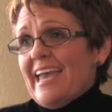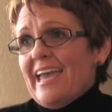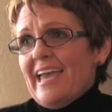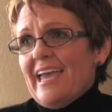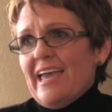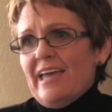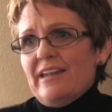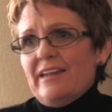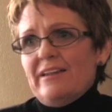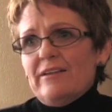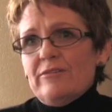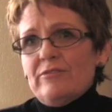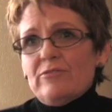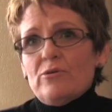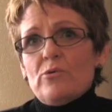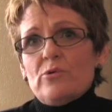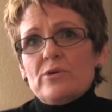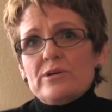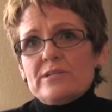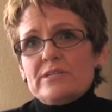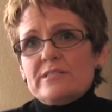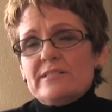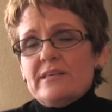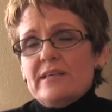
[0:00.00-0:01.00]
And of
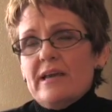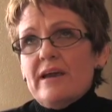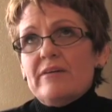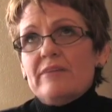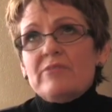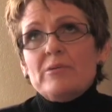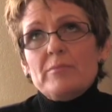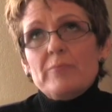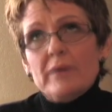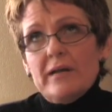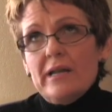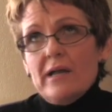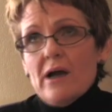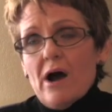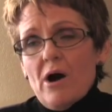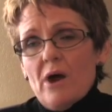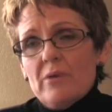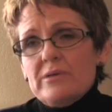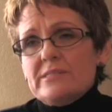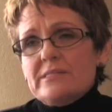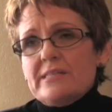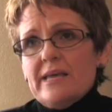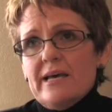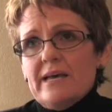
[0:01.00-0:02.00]
course, everybody
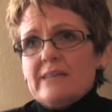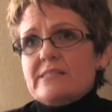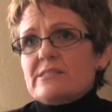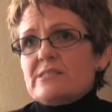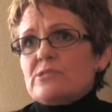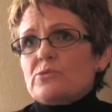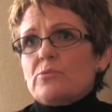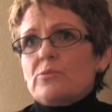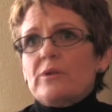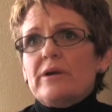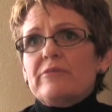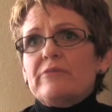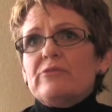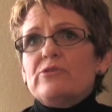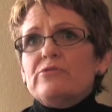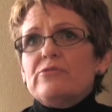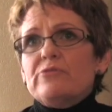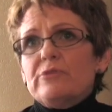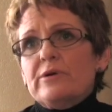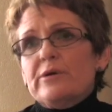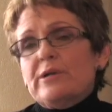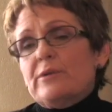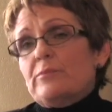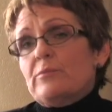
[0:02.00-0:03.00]
always asks whenever
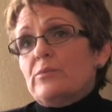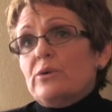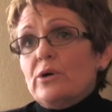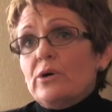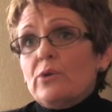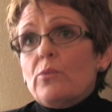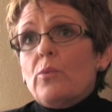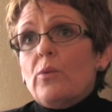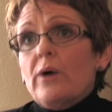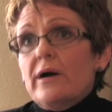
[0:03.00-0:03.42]
you've written a book